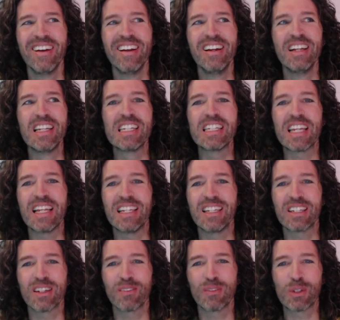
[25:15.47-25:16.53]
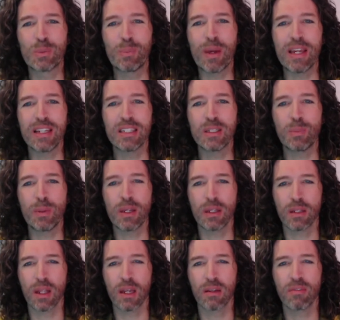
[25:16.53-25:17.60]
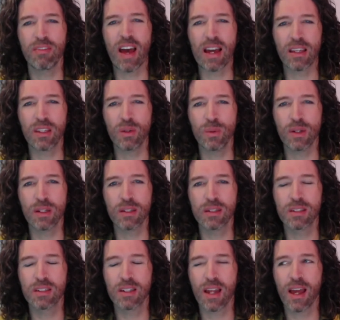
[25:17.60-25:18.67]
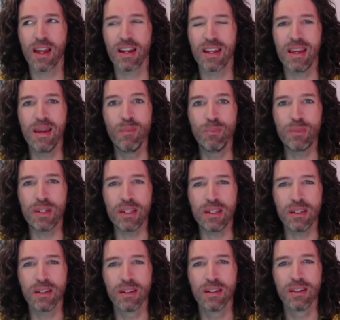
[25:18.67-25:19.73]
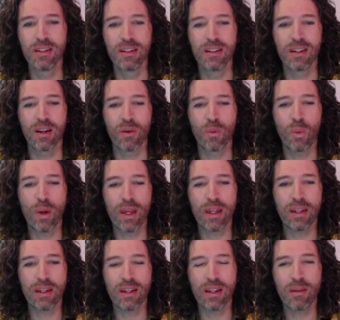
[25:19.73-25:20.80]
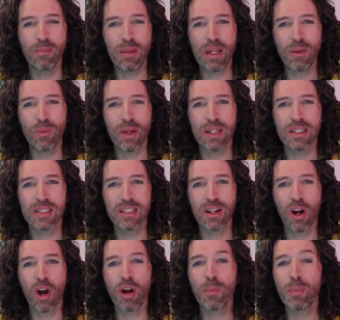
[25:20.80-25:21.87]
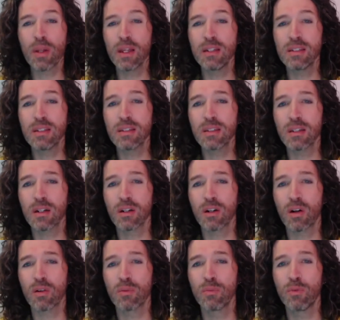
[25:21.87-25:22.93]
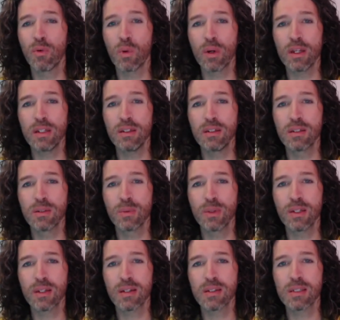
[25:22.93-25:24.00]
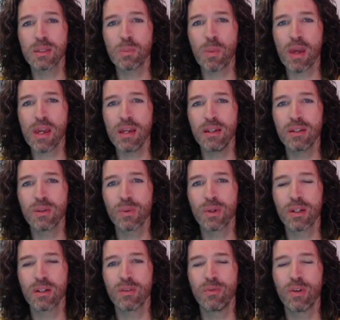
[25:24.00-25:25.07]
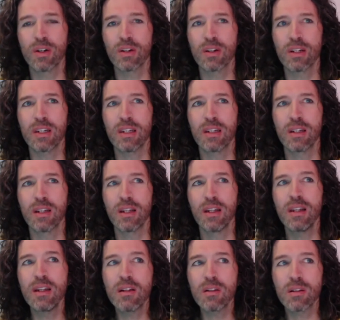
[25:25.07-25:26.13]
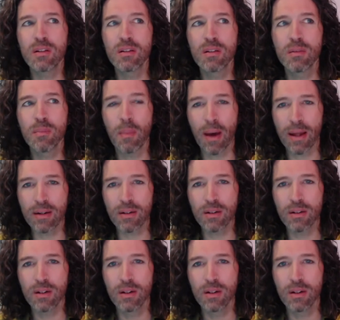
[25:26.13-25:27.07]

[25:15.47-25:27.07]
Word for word: sense of space being like vacuous and empty when in many ways there are places that are called voids within space where there's very little matter